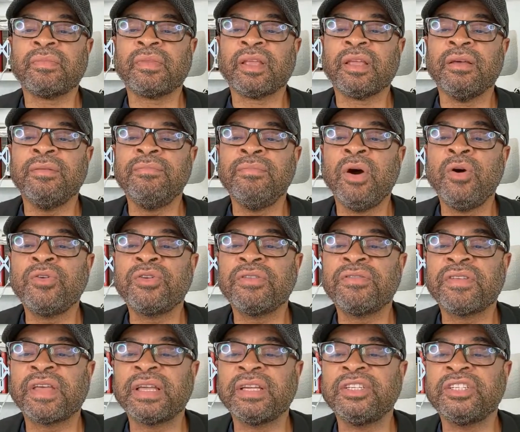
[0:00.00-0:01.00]

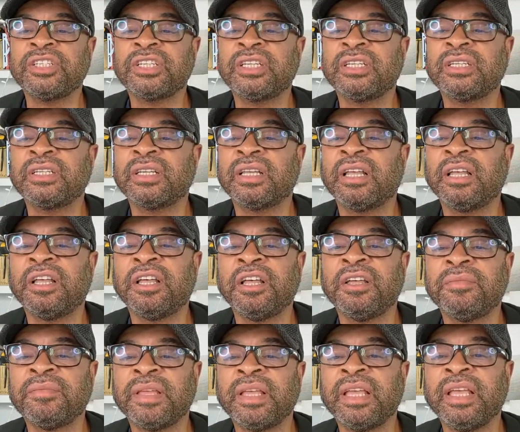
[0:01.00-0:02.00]
motivation
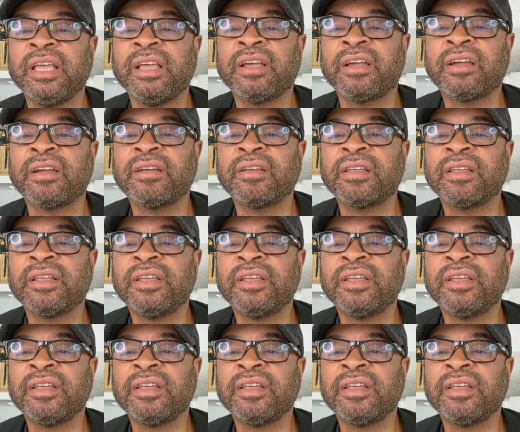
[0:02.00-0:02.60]
here,